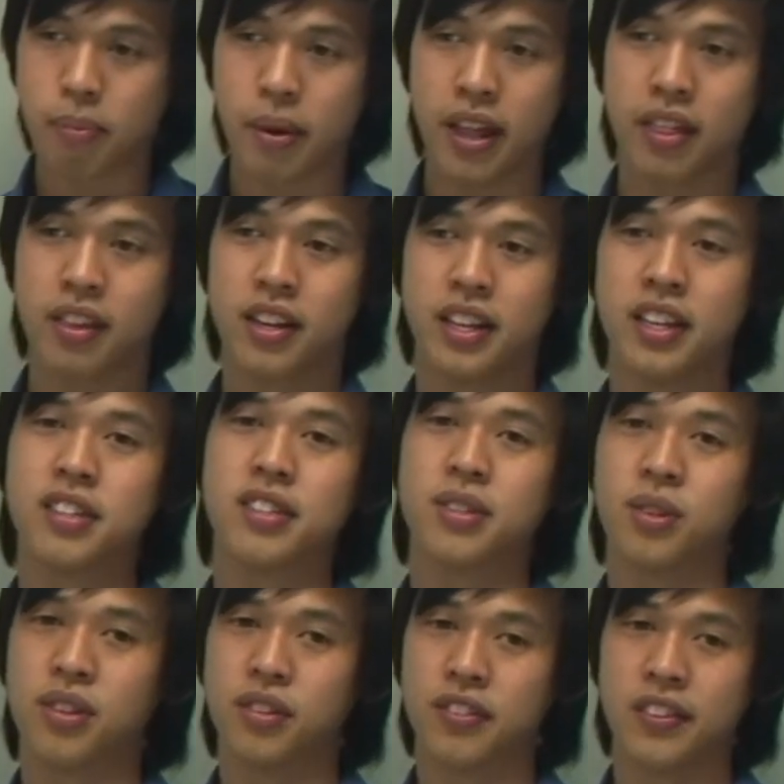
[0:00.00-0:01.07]
method is
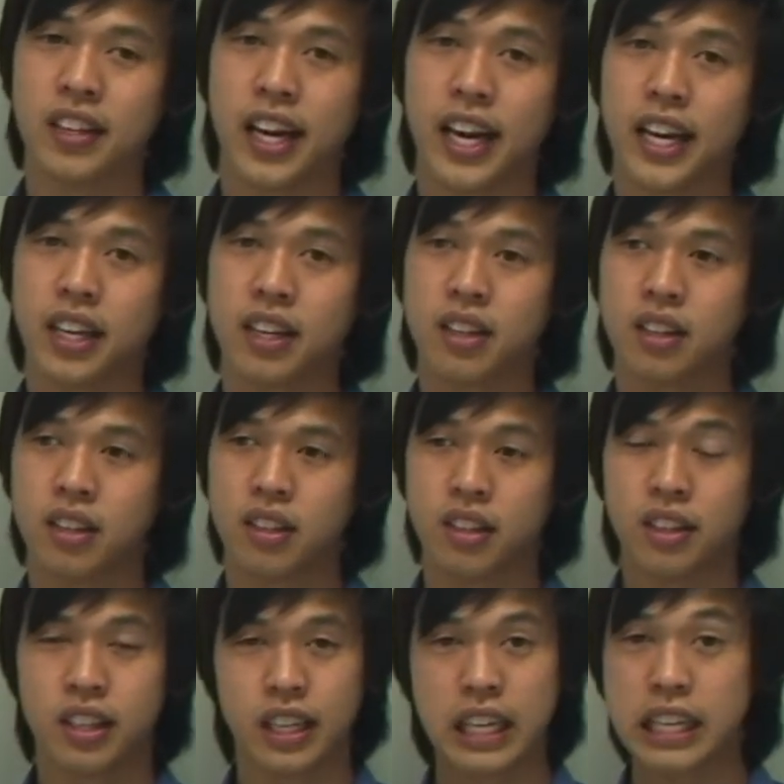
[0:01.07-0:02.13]
sort of like
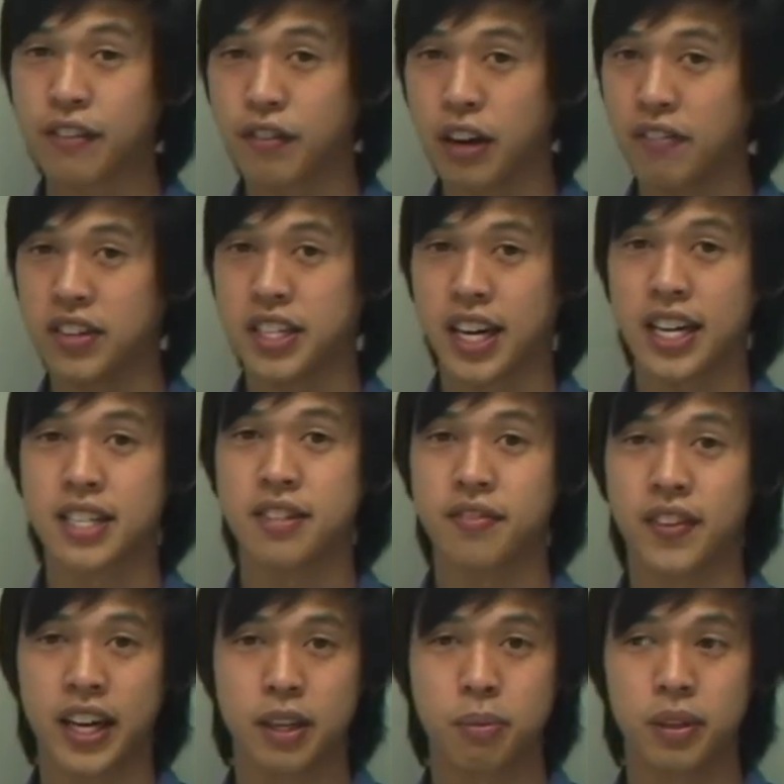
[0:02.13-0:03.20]
if you have a Dyson
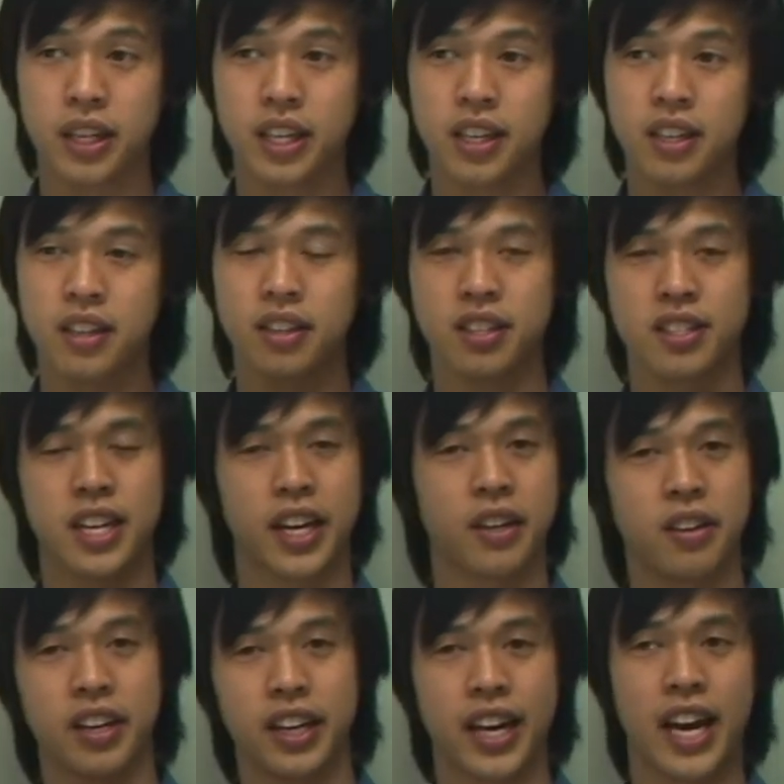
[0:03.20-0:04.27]
vacuum cleaner, the
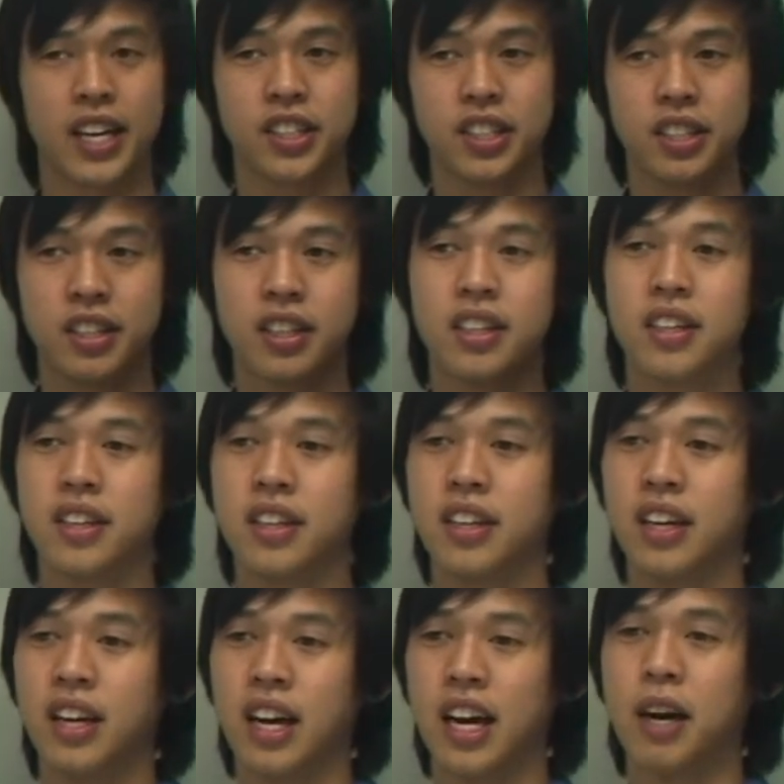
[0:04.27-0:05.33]
cyclonic action
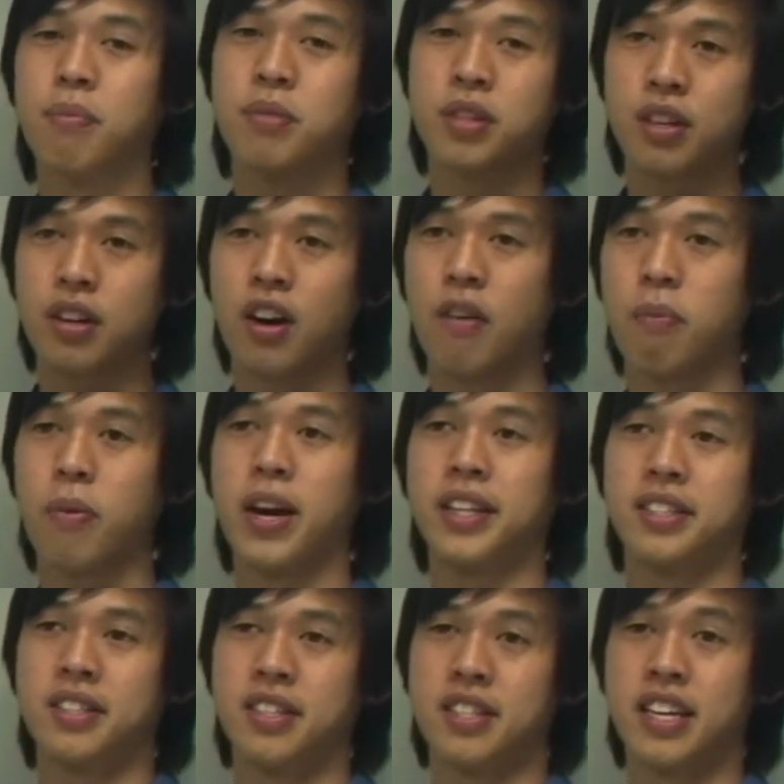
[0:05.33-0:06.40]
um, sort of
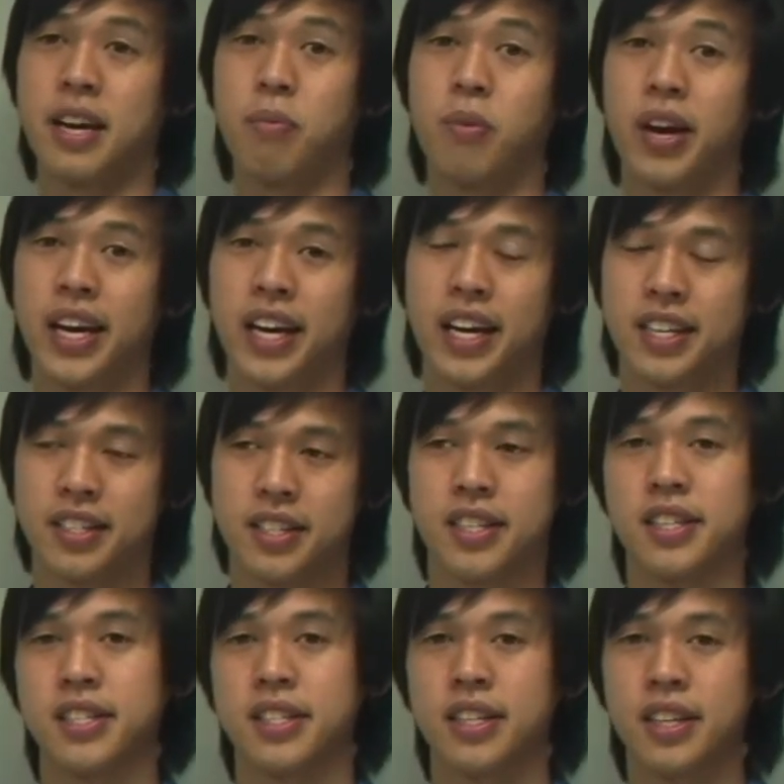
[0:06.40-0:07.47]
operates the same way as
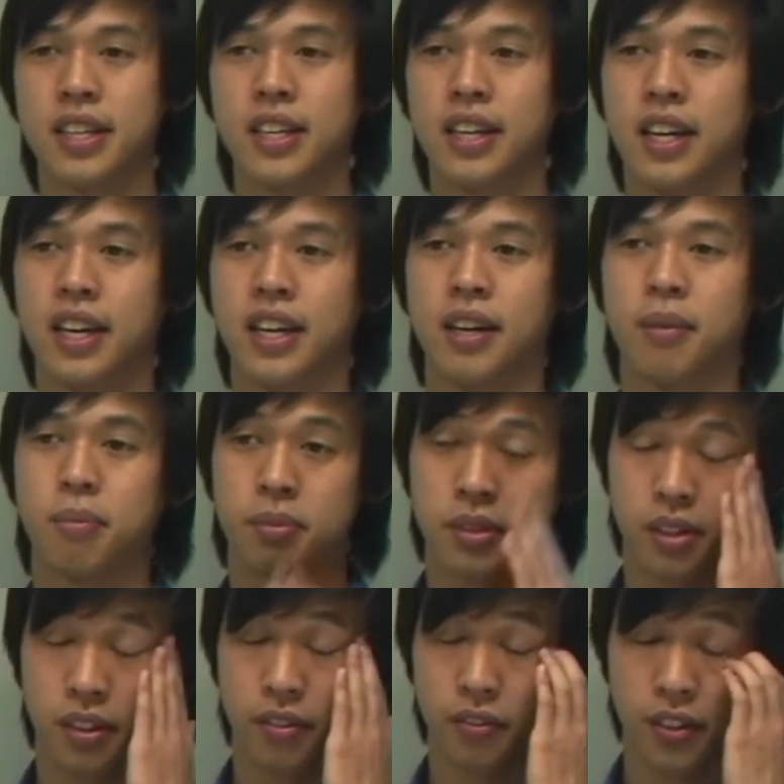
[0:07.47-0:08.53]
this. Um,
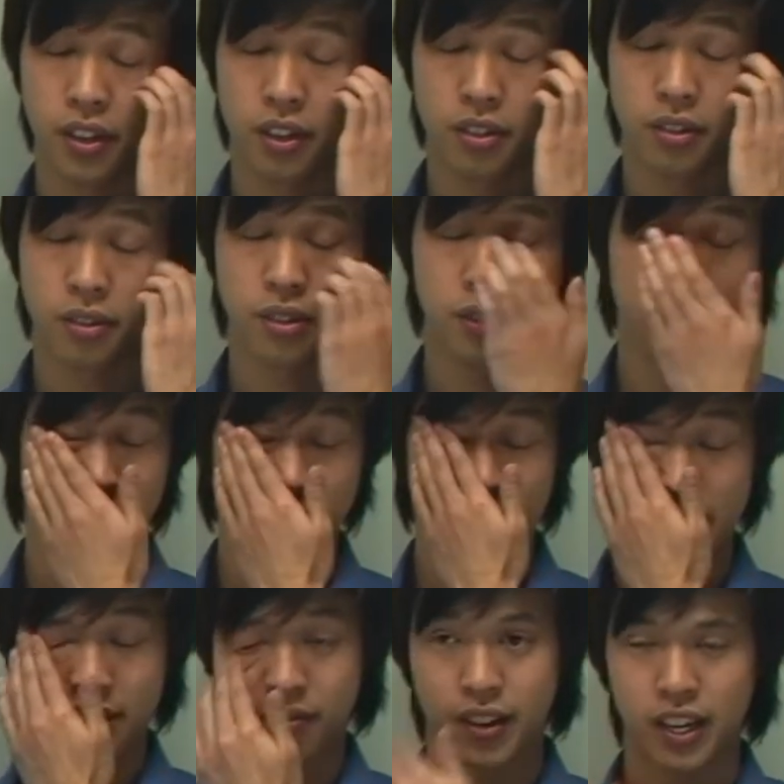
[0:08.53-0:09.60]
so for those who use
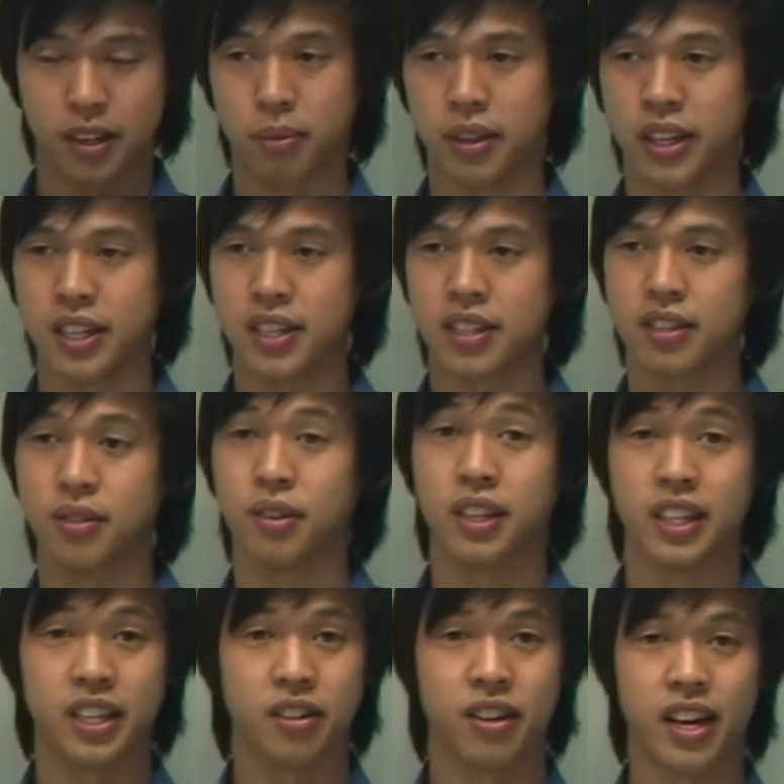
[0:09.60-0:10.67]
Dyson vacuum cleaners or
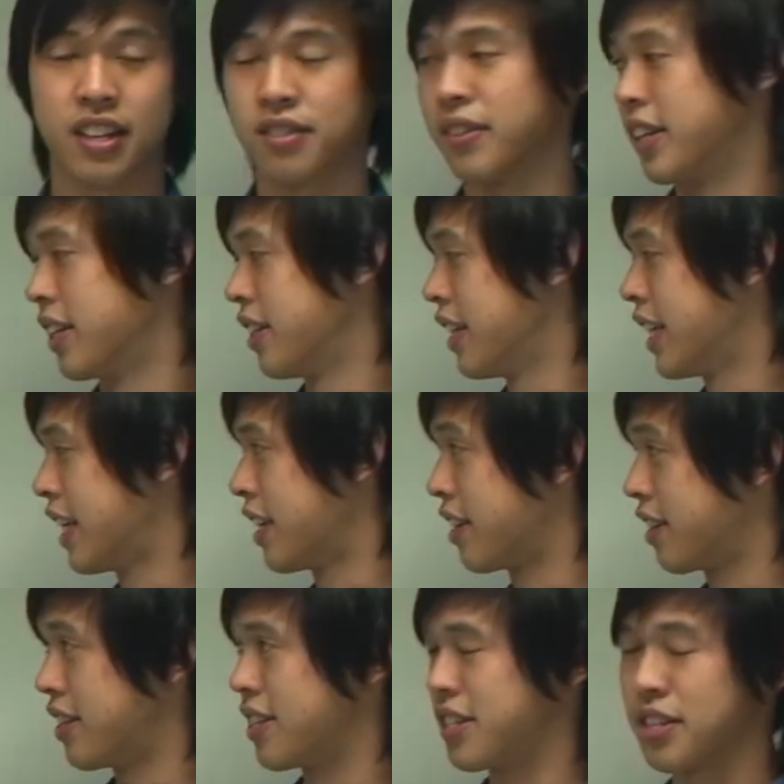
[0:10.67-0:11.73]
clean your house regularly,
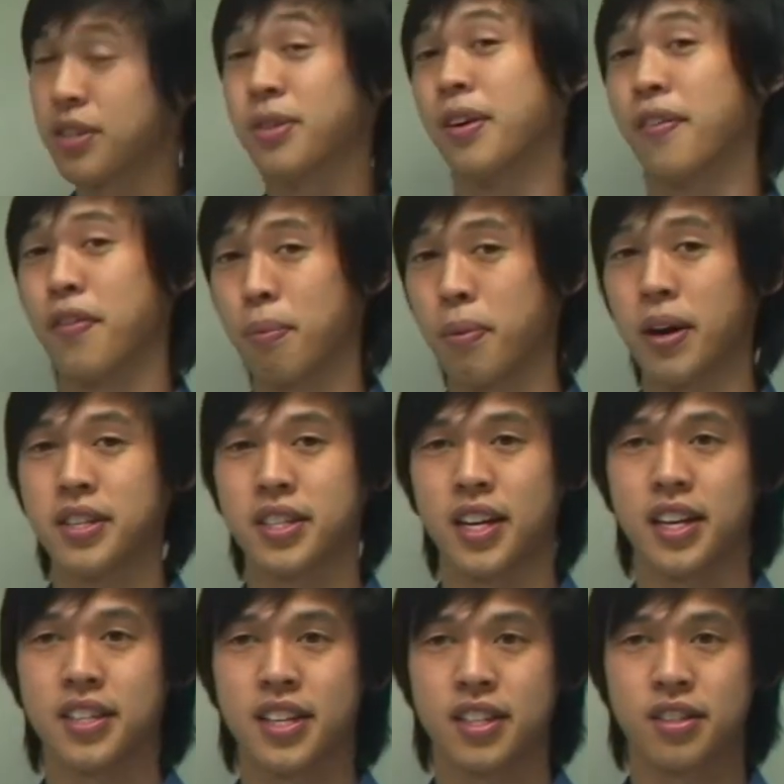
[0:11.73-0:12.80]
this is sort of the
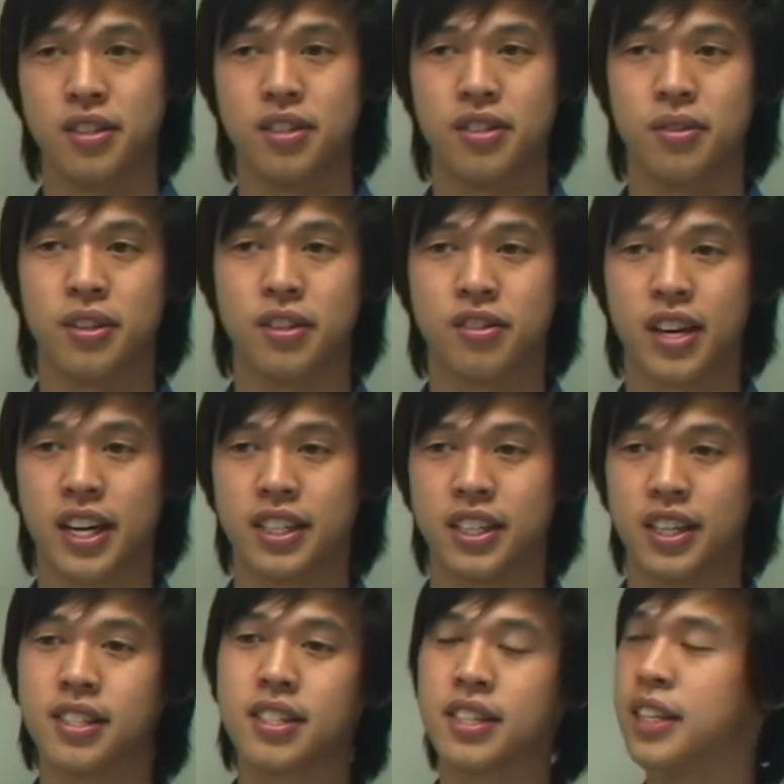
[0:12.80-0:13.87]
process that's used to extract
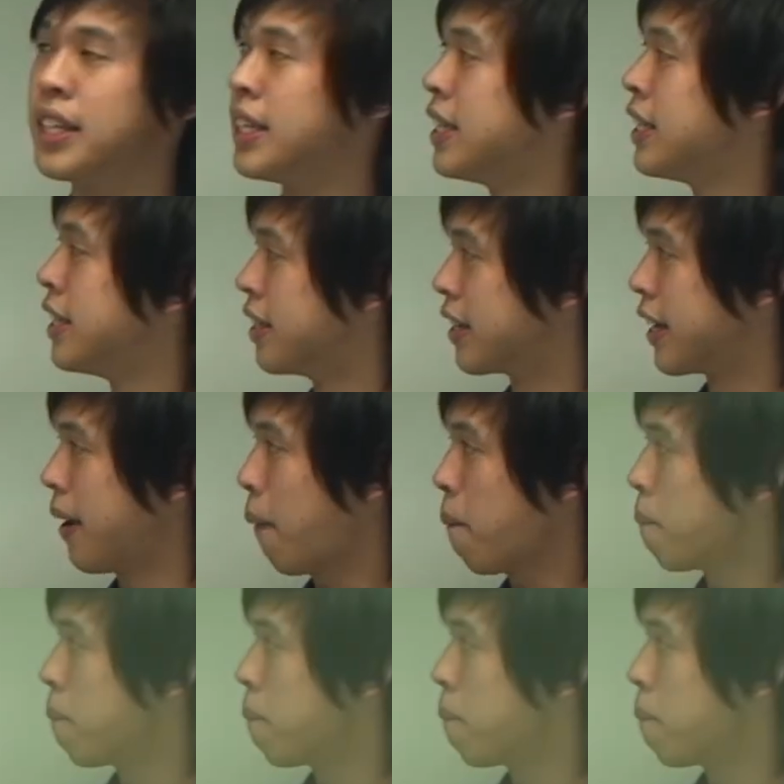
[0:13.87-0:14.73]
dust. Okay?